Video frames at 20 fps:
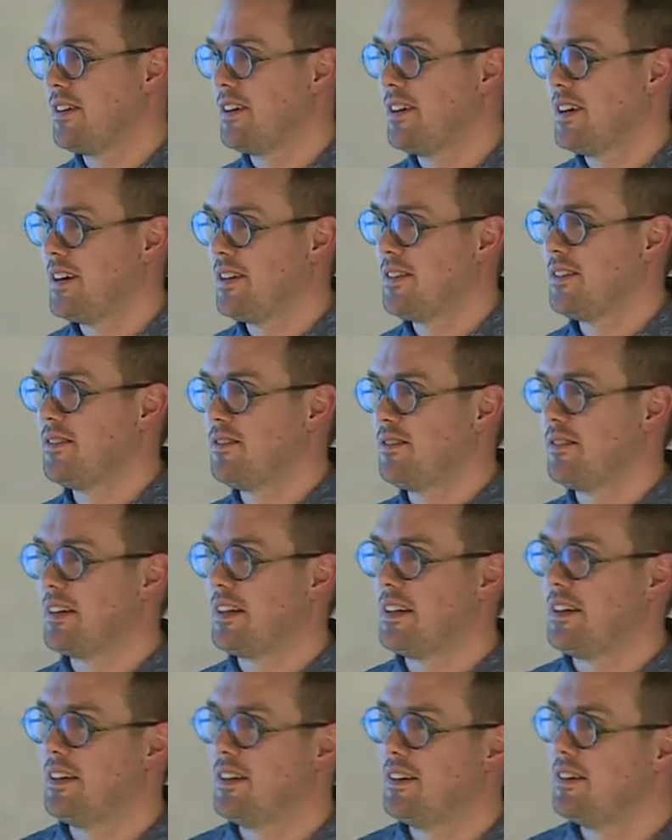and
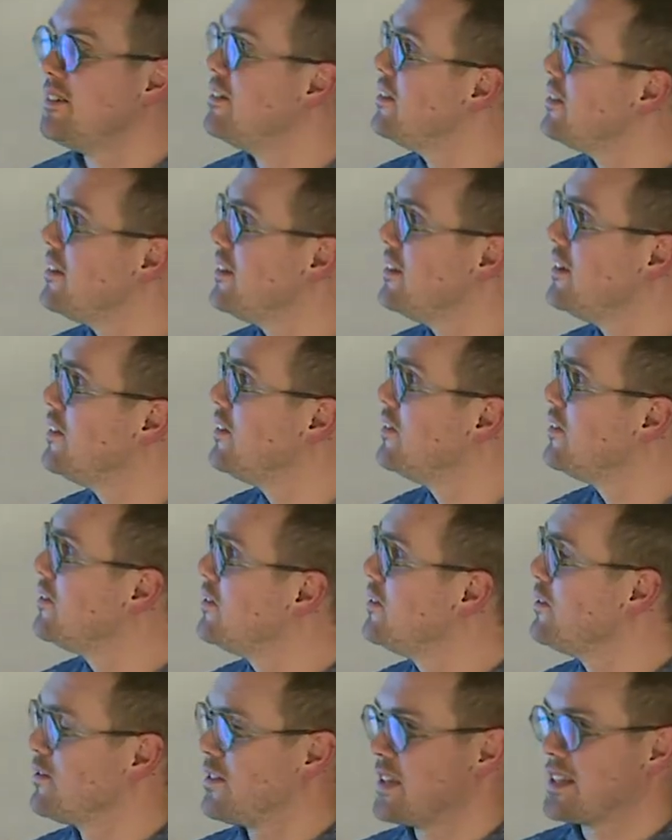really
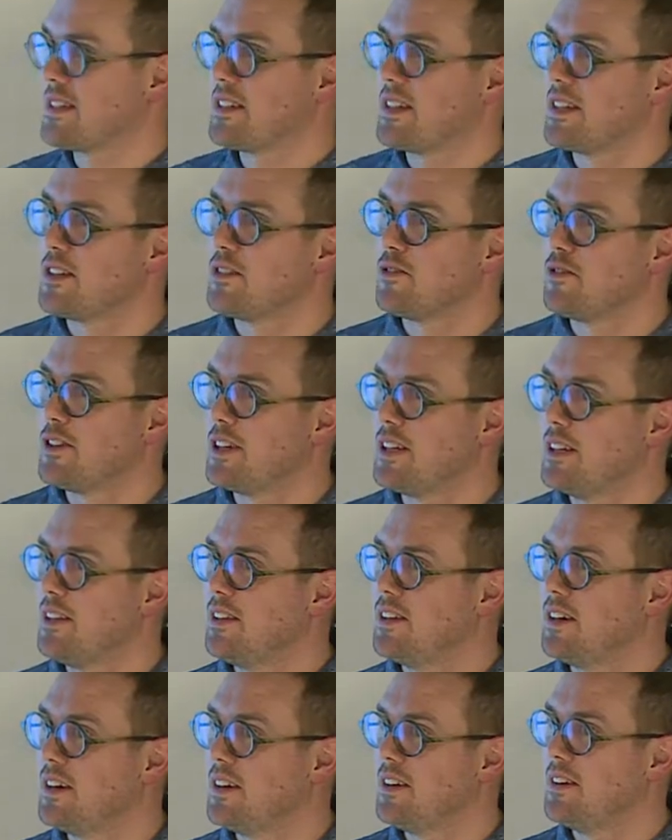fascinating field,
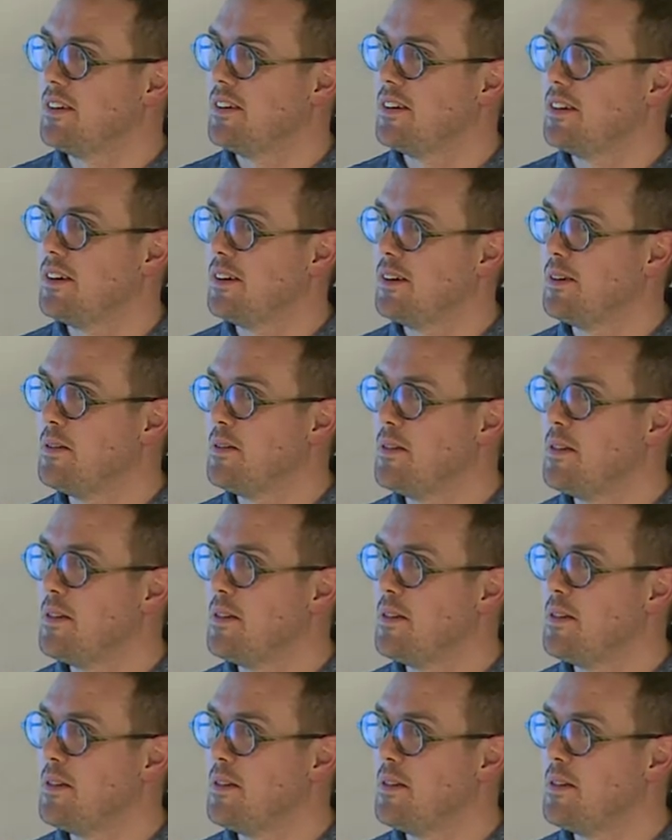and uh,